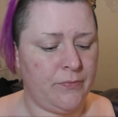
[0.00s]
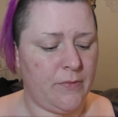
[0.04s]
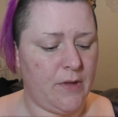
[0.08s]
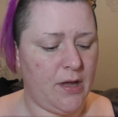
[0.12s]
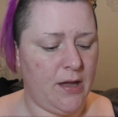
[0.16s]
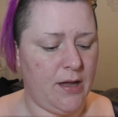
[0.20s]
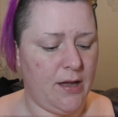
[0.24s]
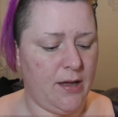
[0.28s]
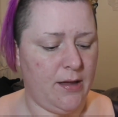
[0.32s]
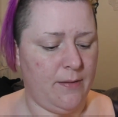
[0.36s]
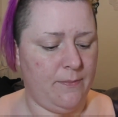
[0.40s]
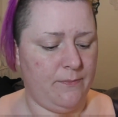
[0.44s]

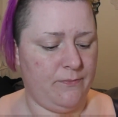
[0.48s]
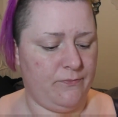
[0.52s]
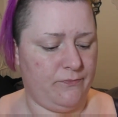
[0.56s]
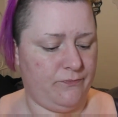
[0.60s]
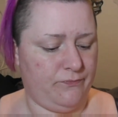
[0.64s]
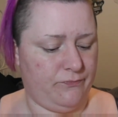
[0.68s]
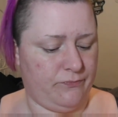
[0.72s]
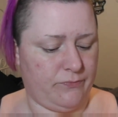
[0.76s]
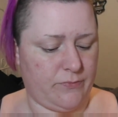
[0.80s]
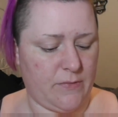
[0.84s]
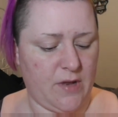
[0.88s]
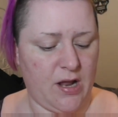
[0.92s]

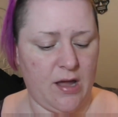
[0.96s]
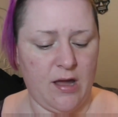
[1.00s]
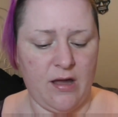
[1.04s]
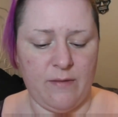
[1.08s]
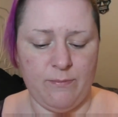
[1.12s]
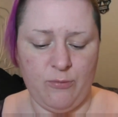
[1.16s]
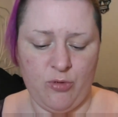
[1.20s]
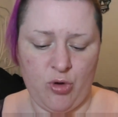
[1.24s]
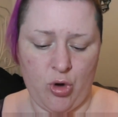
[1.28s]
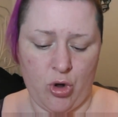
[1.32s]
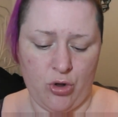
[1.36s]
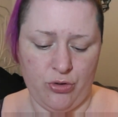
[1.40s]

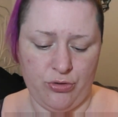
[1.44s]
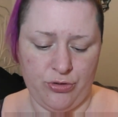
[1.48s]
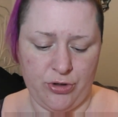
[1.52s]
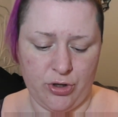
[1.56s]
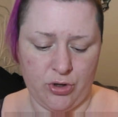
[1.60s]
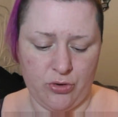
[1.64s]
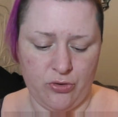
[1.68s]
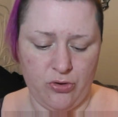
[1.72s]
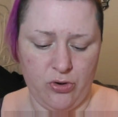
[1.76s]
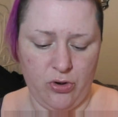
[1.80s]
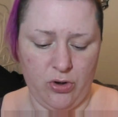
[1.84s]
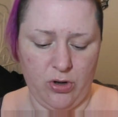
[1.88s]
I've got the
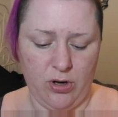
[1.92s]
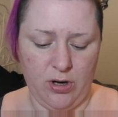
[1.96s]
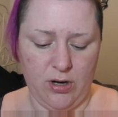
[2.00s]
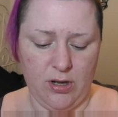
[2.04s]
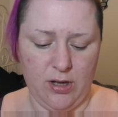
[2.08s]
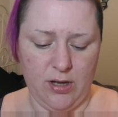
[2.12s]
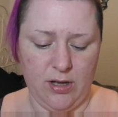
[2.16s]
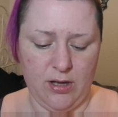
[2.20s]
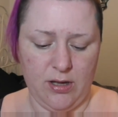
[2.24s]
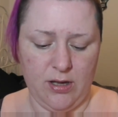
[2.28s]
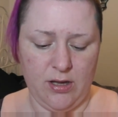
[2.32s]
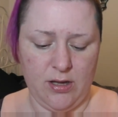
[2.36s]

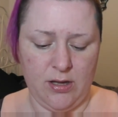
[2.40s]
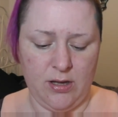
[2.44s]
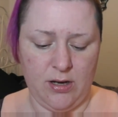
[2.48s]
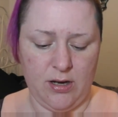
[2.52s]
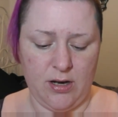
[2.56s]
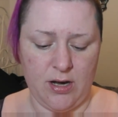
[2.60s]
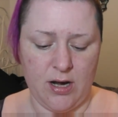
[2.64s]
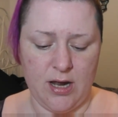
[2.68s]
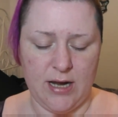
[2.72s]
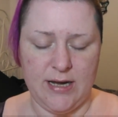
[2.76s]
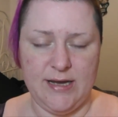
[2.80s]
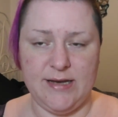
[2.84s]
colour
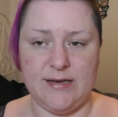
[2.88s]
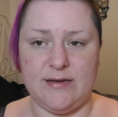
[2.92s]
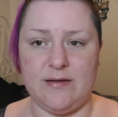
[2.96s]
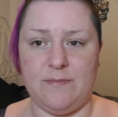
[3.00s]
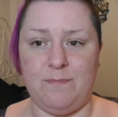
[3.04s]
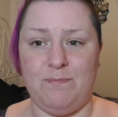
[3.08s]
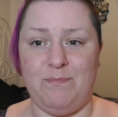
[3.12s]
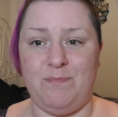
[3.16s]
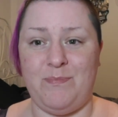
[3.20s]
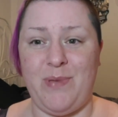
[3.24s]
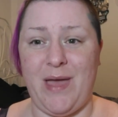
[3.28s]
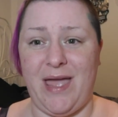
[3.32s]
light
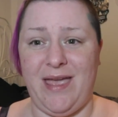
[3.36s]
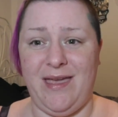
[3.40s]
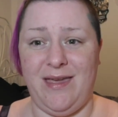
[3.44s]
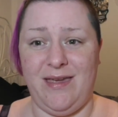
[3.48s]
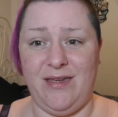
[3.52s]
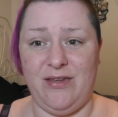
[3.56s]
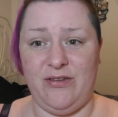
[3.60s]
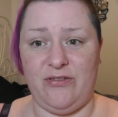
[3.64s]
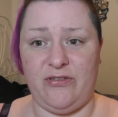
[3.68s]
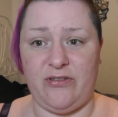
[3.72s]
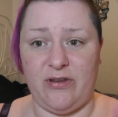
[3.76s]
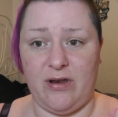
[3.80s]

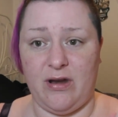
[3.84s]
beige,